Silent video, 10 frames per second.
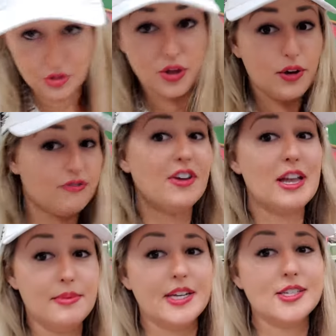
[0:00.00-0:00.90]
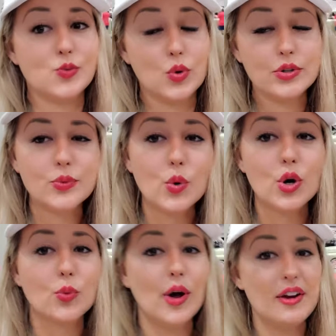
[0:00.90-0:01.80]
the famous World
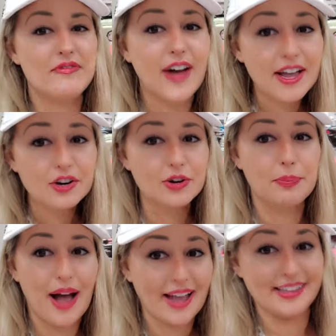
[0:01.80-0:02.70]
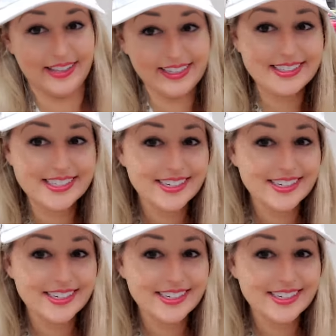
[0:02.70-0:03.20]
War I fighter pilot.